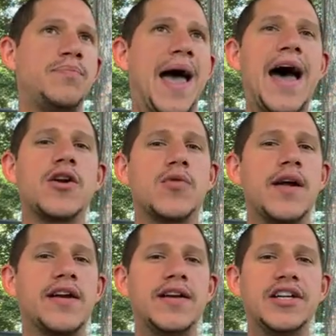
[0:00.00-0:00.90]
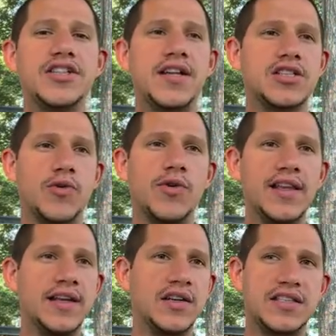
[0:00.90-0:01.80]
pattern recognition is a
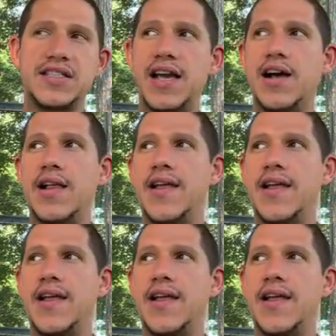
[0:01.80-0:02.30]
really good skill,